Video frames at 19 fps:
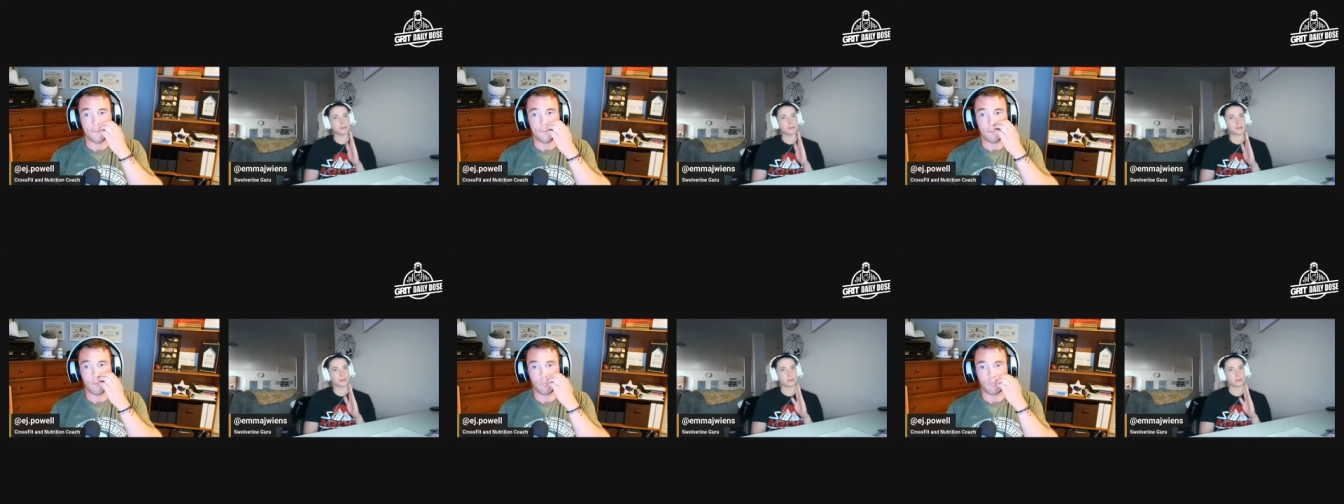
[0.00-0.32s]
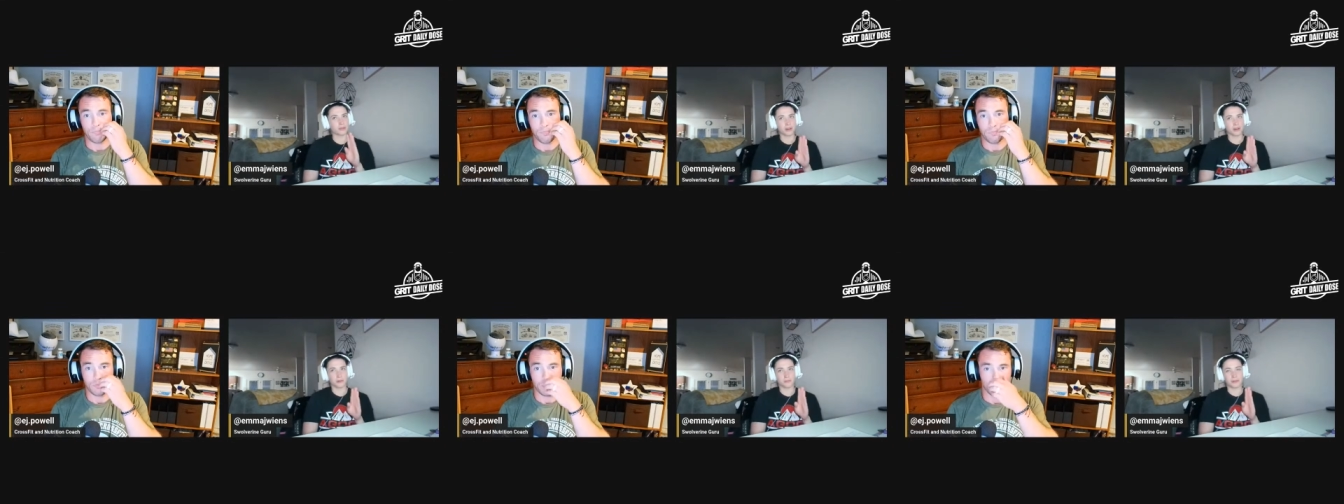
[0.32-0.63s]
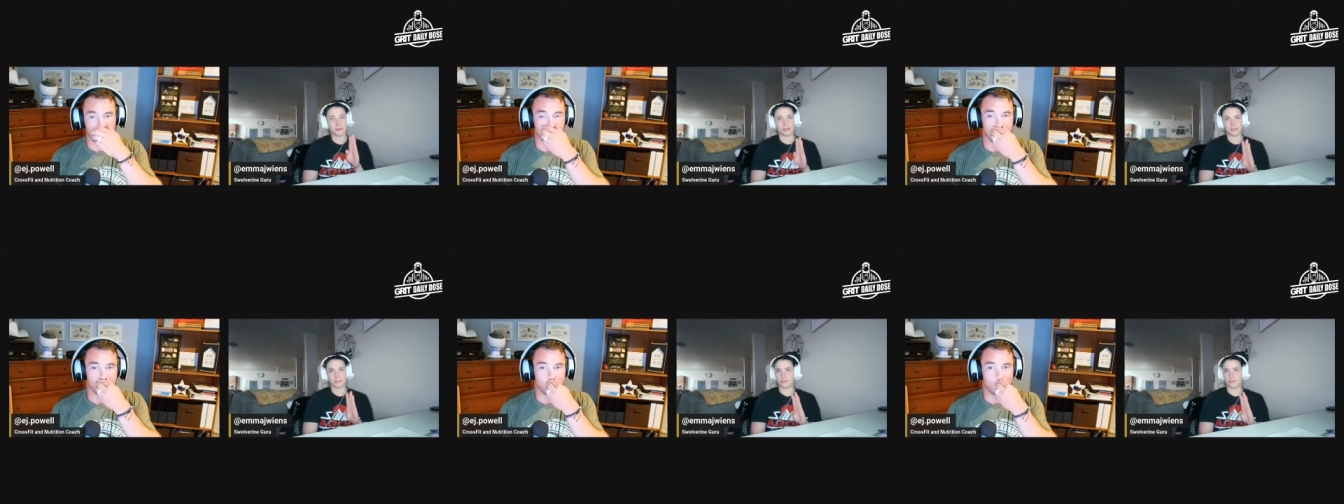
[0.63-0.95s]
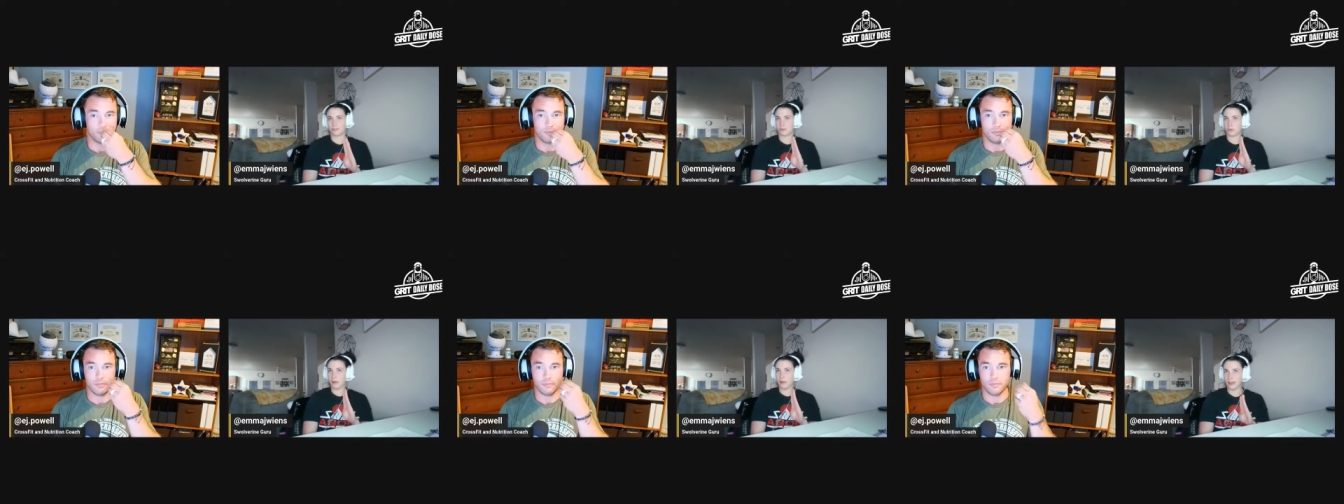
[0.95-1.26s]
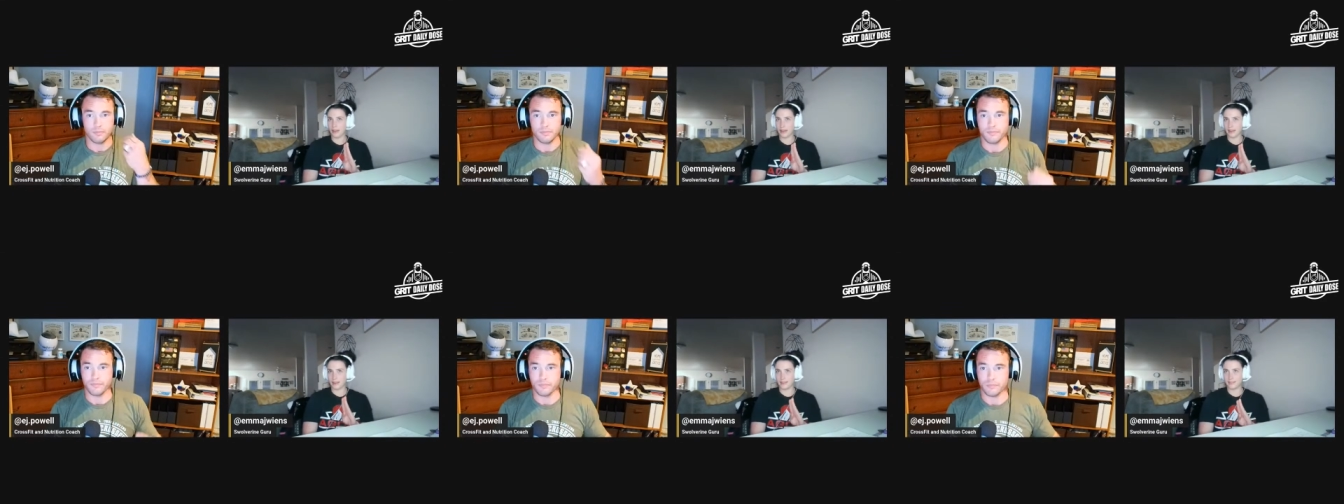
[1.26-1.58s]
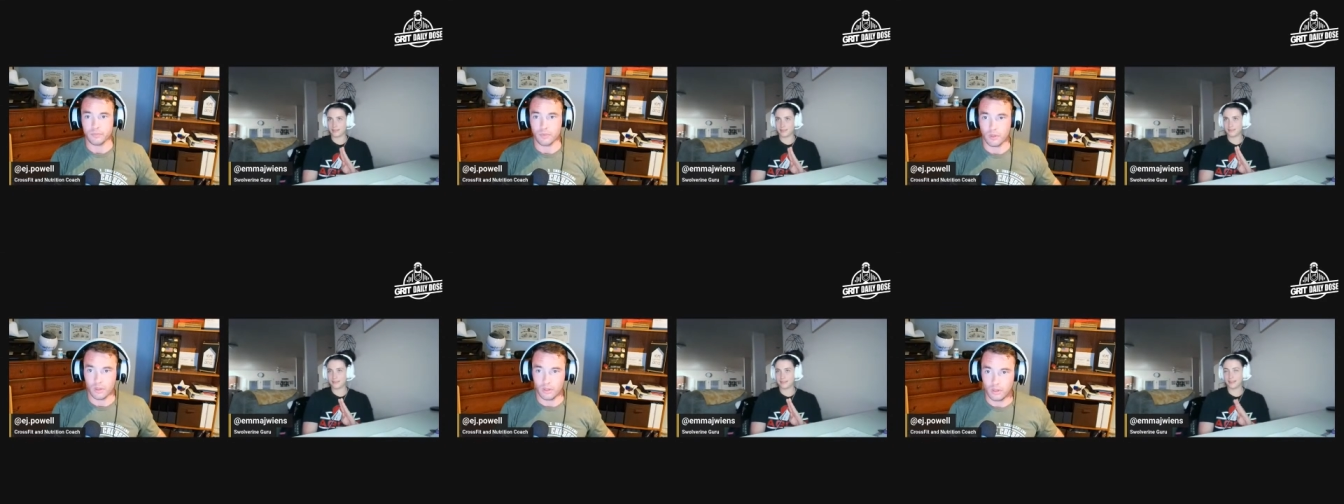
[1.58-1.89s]
were 300 pounds overweight
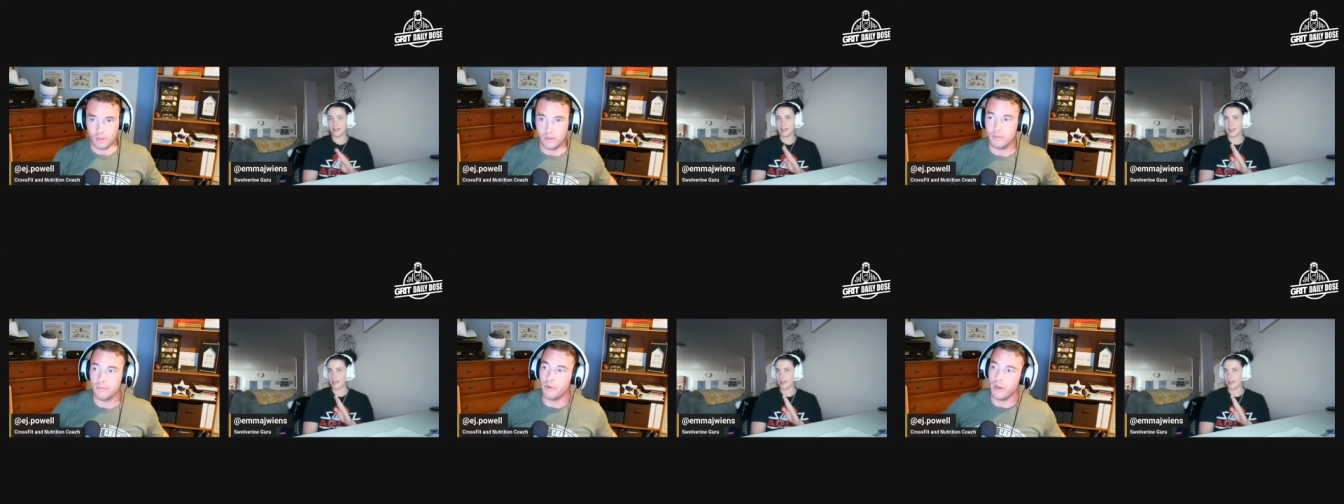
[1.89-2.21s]
and they had